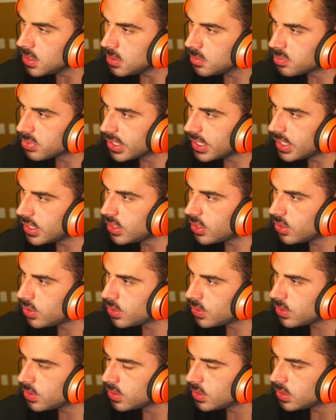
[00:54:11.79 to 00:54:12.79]

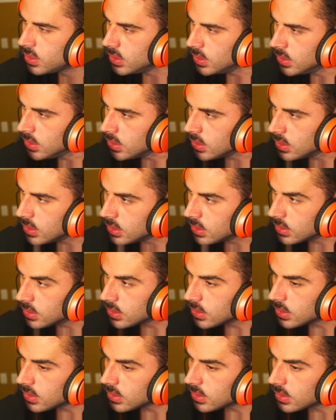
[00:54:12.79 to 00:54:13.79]
Plato,
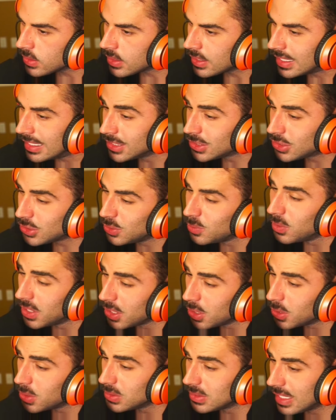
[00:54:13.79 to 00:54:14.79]
unless you're one of
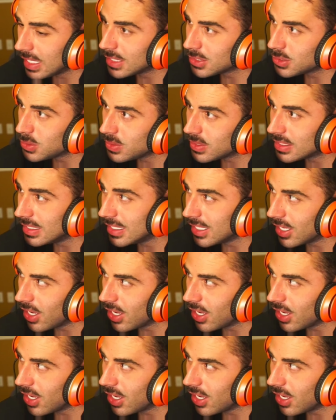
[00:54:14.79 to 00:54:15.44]
those guys who think,